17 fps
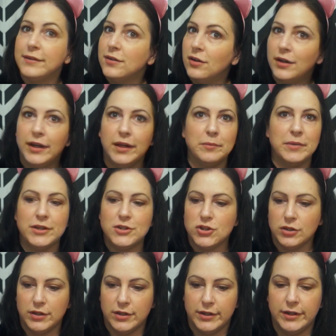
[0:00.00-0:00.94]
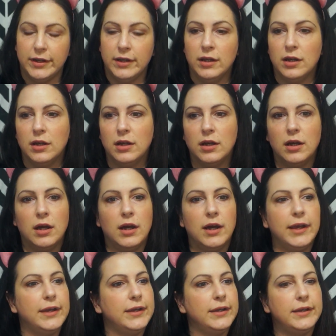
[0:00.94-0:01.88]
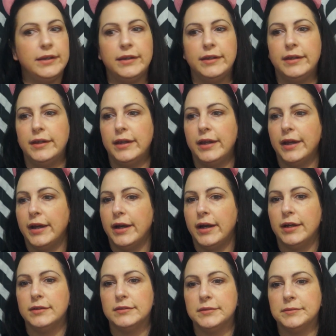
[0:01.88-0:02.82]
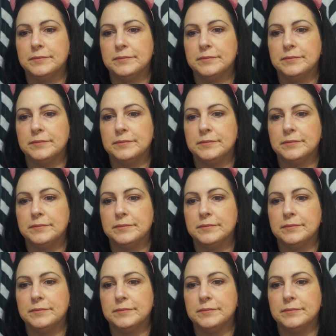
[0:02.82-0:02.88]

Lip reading: Sorry, my children. Yeah.